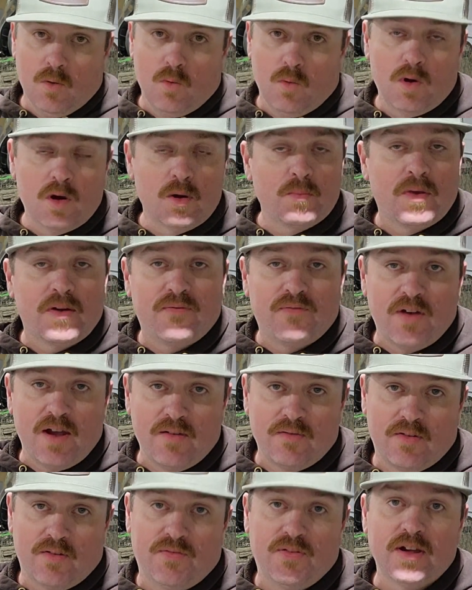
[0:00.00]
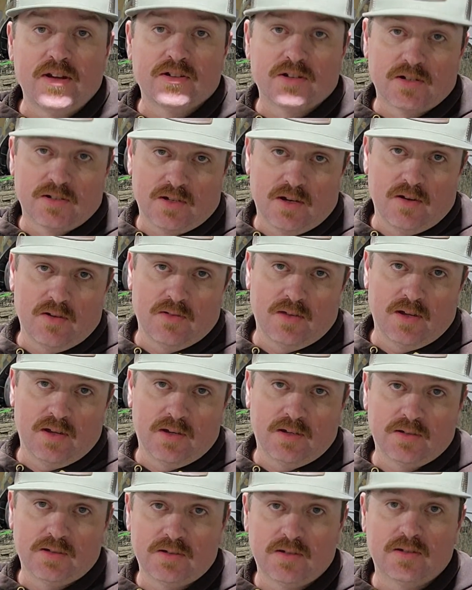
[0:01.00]
One of my favorite features on
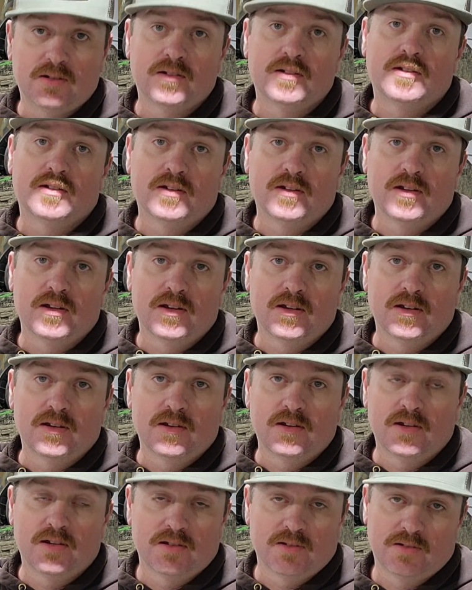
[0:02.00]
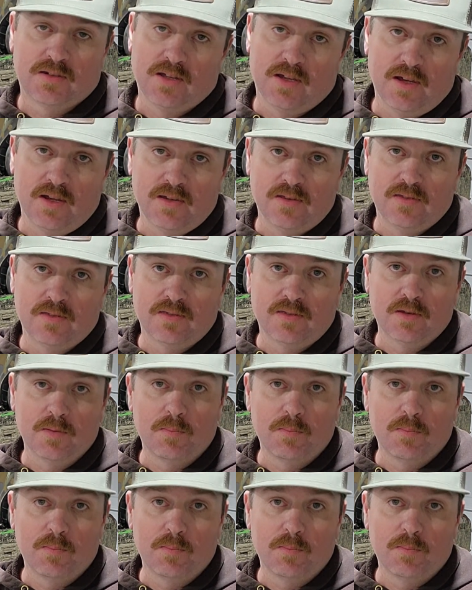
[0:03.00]
this is that the